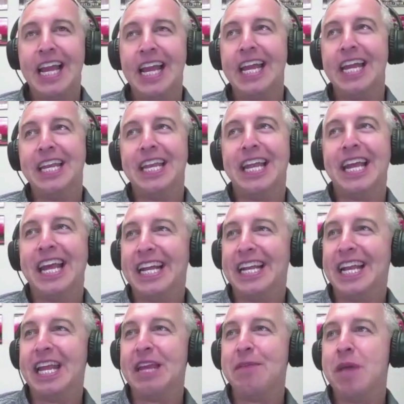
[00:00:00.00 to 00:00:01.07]
And
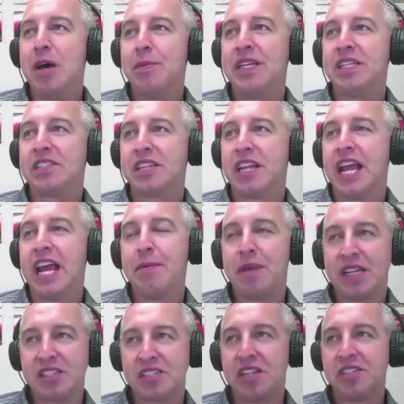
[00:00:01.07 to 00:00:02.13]
email me and said, hey,
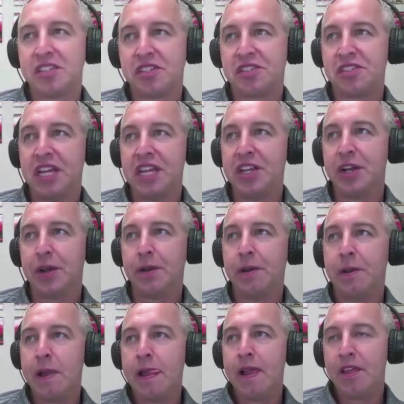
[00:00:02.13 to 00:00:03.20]
my son's a senior.
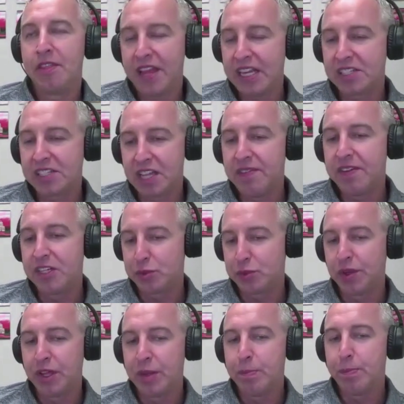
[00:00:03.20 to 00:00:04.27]
Thanksgiving is
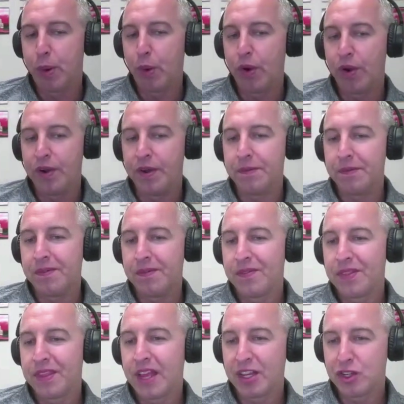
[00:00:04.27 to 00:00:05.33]
really important.
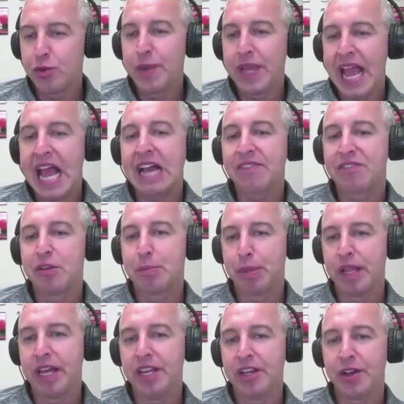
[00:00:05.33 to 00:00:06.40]
Like, do we have to
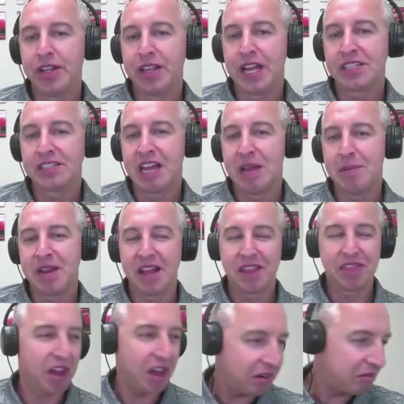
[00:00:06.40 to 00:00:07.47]
play during that time? And I
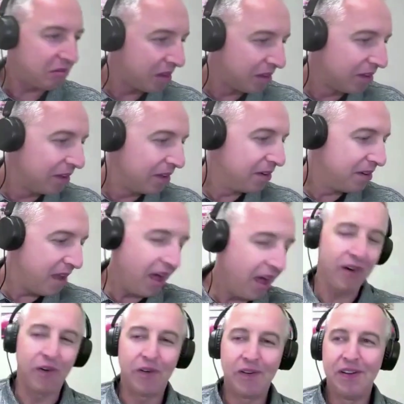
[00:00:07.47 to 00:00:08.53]
thought,
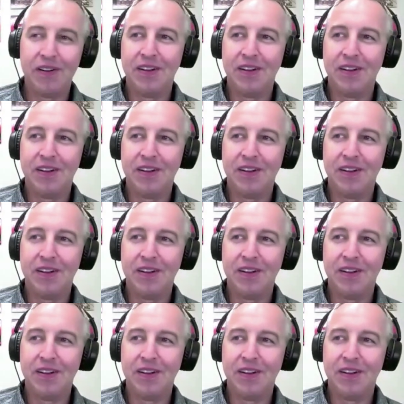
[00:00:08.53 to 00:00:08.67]
no.